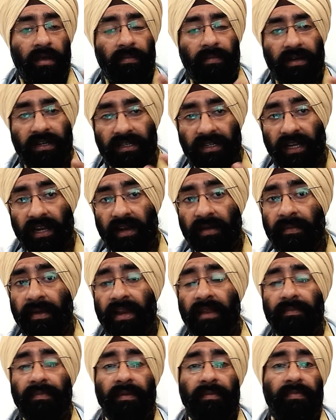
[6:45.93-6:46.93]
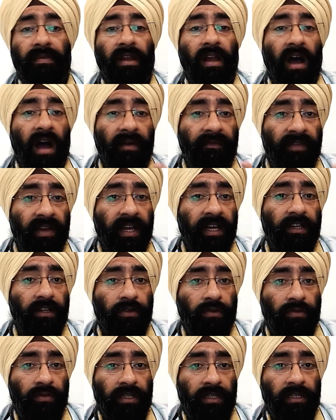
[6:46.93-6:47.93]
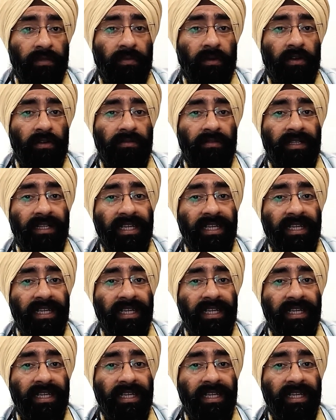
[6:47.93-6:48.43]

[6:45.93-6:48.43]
But still, many people are willing to do this because